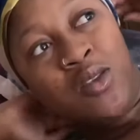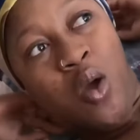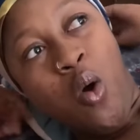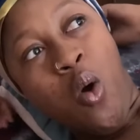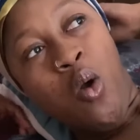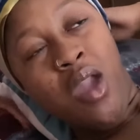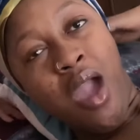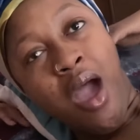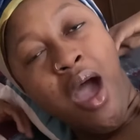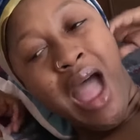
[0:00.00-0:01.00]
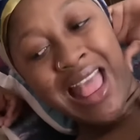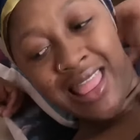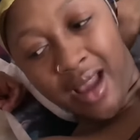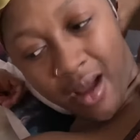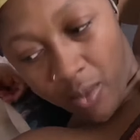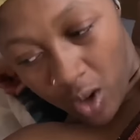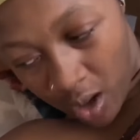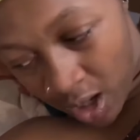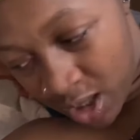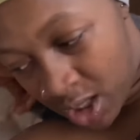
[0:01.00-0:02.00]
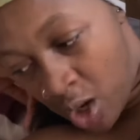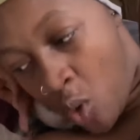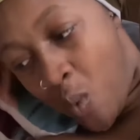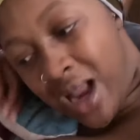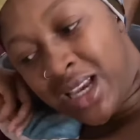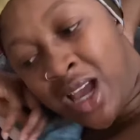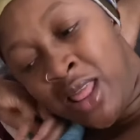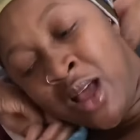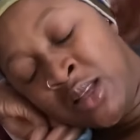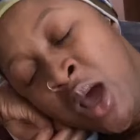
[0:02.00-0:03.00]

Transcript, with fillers: So yeah, I think I'm gonna continue watching this.